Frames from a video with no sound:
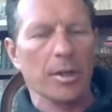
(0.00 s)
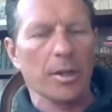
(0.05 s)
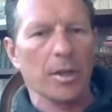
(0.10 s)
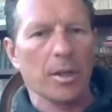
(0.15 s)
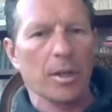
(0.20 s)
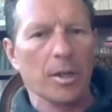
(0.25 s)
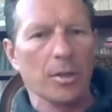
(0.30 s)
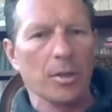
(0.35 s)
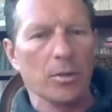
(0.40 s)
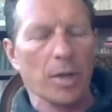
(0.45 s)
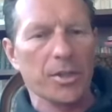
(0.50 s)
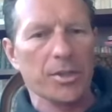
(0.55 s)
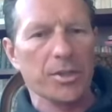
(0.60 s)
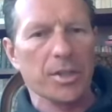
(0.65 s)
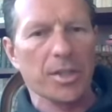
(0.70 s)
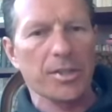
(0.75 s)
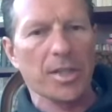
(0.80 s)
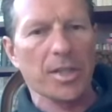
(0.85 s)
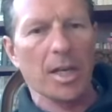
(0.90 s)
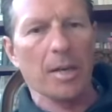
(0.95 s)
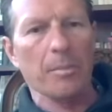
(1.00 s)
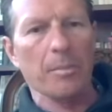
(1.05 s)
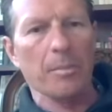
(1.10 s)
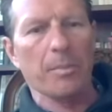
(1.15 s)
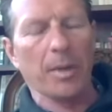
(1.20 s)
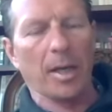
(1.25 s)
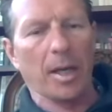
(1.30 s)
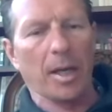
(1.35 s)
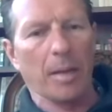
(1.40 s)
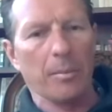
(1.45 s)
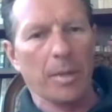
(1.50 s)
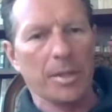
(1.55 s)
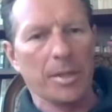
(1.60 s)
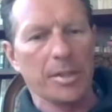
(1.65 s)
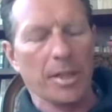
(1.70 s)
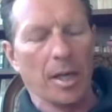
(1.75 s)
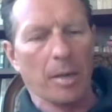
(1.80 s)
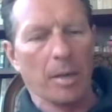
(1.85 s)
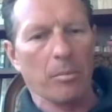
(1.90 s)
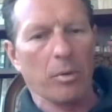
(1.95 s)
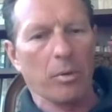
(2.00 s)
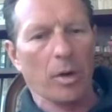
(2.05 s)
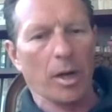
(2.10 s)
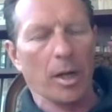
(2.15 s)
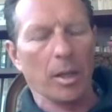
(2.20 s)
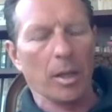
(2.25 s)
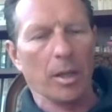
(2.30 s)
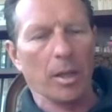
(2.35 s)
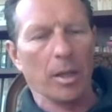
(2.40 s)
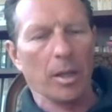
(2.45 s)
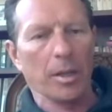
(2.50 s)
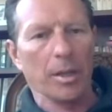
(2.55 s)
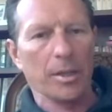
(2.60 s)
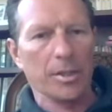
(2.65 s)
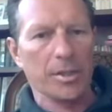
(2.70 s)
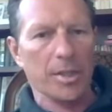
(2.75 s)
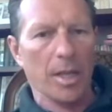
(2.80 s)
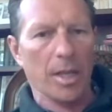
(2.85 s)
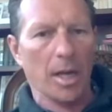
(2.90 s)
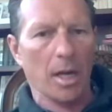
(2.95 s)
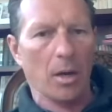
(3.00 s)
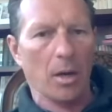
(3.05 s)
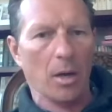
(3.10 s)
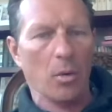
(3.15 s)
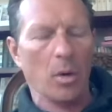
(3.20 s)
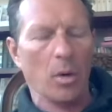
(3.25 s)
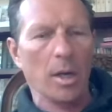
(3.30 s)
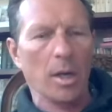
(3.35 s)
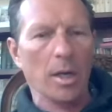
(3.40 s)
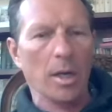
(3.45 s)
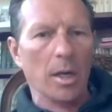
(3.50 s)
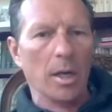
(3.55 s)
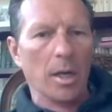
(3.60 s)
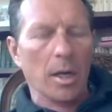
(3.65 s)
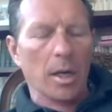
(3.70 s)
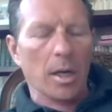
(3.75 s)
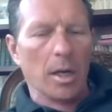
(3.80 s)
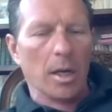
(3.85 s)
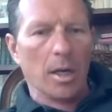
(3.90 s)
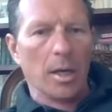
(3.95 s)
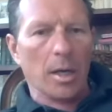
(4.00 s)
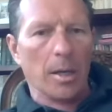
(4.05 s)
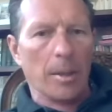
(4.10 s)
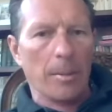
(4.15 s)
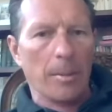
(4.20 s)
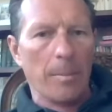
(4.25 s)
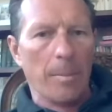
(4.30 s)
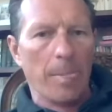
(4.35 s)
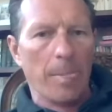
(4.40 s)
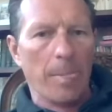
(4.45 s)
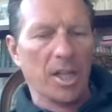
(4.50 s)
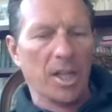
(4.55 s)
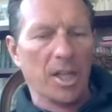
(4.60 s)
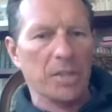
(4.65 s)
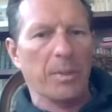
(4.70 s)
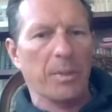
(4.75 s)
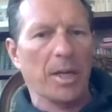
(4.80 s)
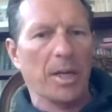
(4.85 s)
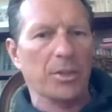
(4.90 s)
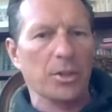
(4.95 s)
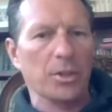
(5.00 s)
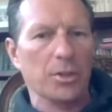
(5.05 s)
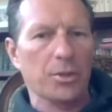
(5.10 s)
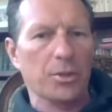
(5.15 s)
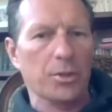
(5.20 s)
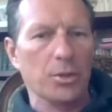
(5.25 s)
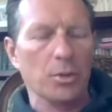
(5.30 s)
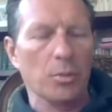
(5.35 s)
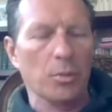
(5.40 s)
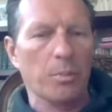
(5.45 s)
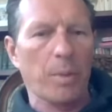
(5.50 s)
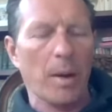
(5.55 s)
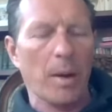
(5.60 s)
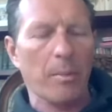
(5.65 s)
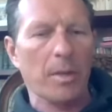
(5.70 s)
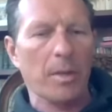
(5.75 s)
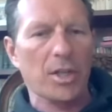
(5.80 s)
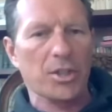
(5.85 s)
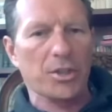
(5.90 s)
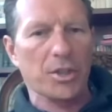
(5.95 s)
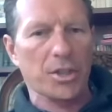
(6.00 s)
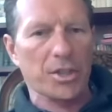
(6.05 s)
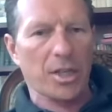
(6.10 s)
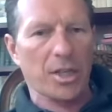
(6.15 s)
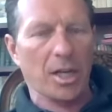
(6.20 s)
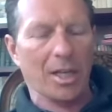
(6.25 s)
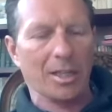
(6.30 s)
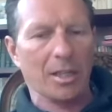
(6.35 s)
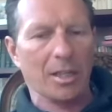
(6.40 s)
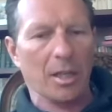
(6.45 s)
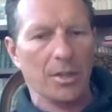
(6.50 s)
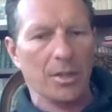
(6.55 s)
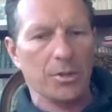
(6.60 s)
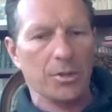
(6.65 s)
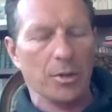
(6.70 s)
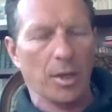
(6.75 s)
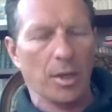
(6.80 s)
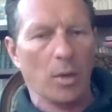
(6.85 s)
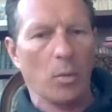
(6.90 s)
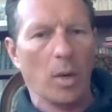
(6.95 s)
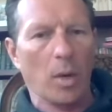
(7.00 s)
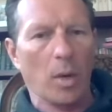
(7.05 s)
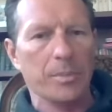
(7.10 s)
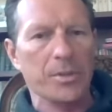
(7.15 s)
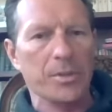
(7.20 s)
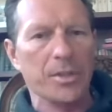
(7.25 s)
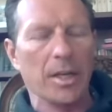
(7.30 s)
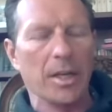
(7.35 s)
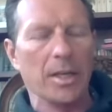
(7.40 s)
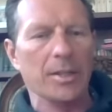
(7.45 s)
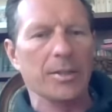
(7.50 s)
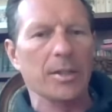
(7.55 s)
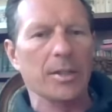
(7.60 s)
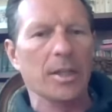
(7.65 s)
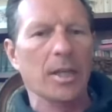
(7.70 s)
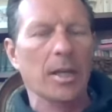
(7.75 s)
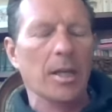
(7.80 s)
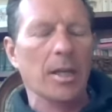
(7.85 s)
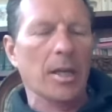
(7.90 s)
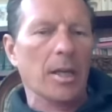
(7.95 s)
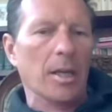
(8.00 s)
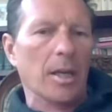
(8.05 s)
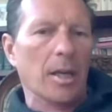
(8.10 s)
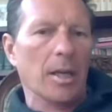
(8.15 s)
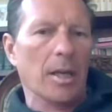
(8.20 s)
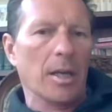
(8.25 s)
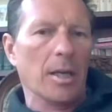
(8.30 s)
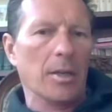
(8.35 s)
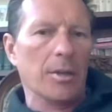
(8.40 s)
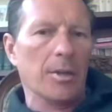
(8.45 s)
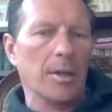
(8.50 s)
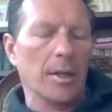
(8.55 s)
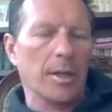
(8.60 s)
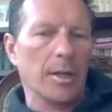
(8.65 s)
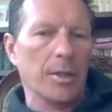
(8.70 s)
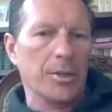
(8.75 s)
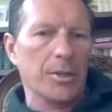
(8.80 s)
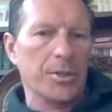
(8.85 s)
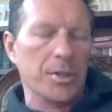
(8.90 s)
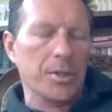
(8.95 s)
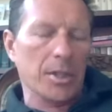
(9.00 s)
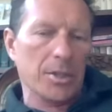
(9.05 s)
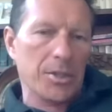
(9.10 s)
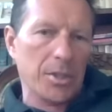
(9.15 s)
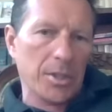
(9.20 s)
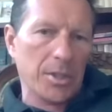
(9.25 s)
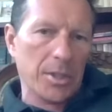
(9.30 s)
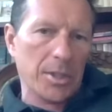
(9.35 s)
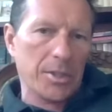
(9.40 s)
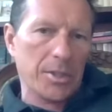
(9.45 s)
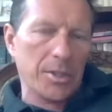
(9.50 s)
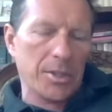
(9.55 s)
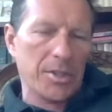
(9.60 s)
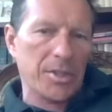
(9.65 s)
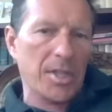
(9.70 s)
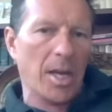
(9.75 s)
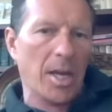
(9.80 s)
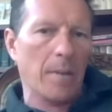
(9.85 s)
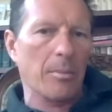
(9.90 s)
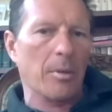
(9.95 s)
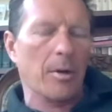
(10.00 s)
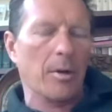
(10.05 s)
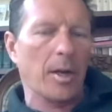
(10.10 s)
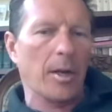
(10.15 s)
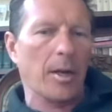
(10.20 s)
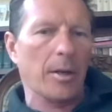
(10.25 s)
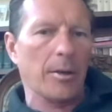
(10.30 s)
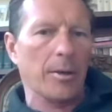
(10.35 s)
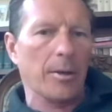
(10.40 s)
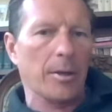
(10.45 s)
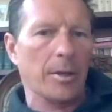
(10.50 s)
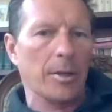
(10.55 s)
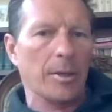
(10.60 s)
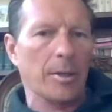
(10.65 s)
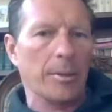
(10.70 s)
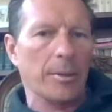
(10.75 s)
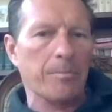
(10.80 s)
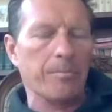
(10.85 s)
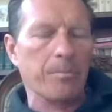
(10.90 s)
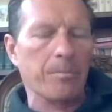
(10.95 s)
uh, United States Olympic Committee umbrella is now um, expected to publish these guidelines on their website, and uh, it's it's a, it's a summary um,